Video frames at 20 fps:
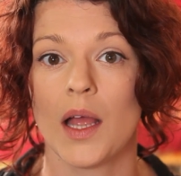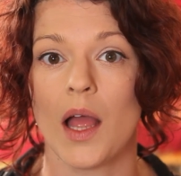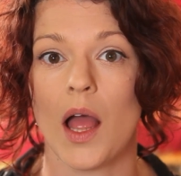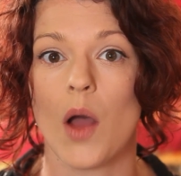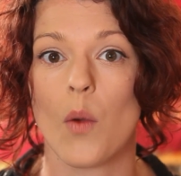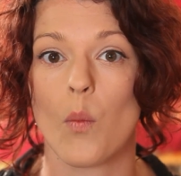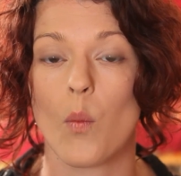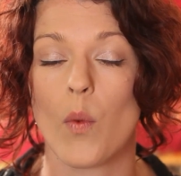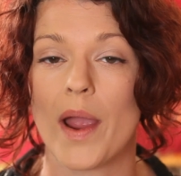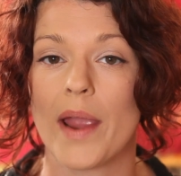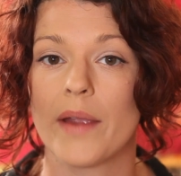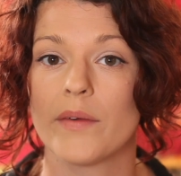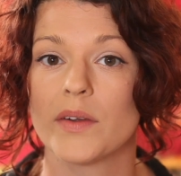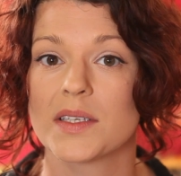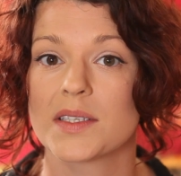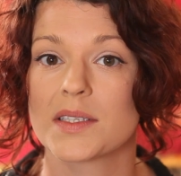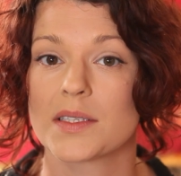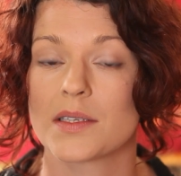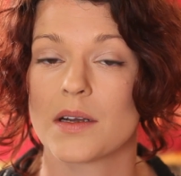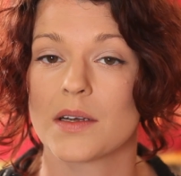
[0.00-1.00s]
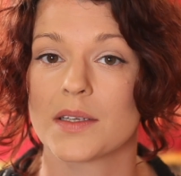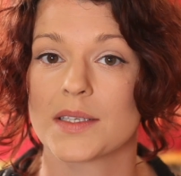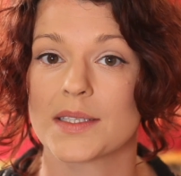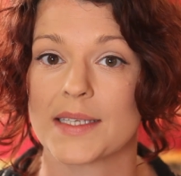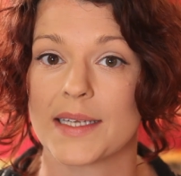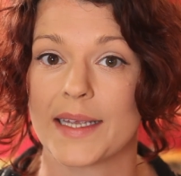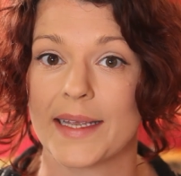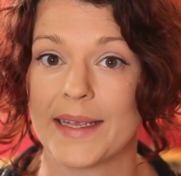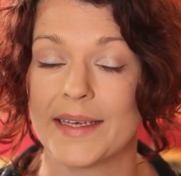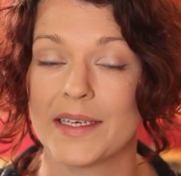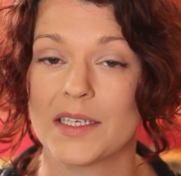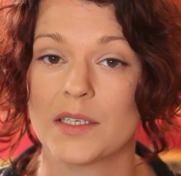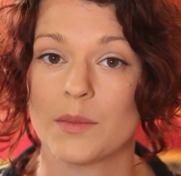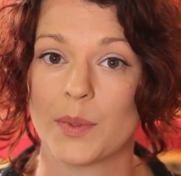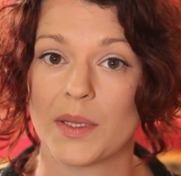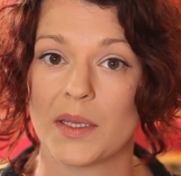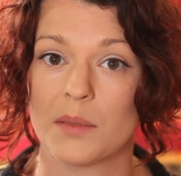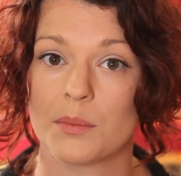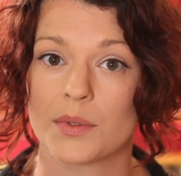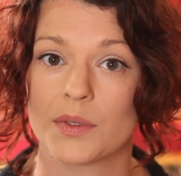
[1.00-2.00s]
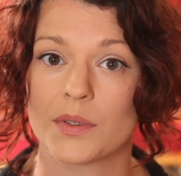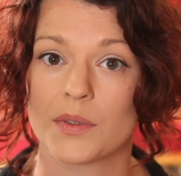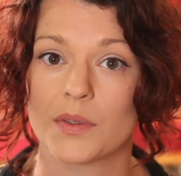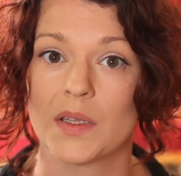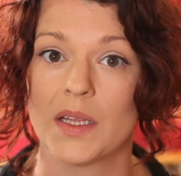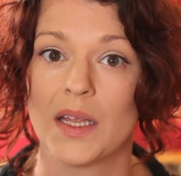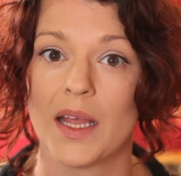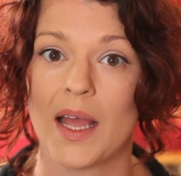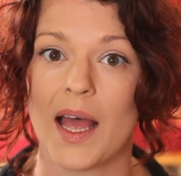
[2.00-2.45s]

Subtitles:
and where it starts to hinder people